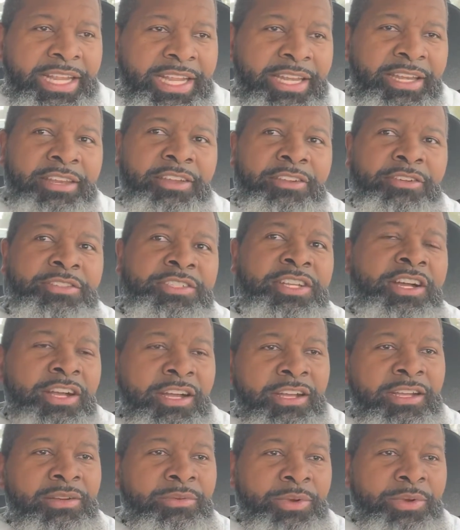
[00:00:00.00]
hitting your
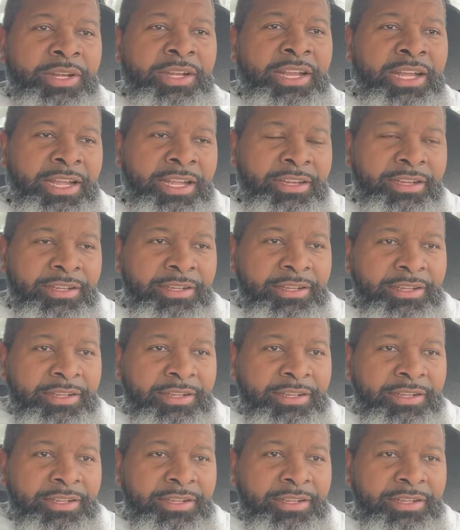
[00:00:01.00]
tongue and whatnot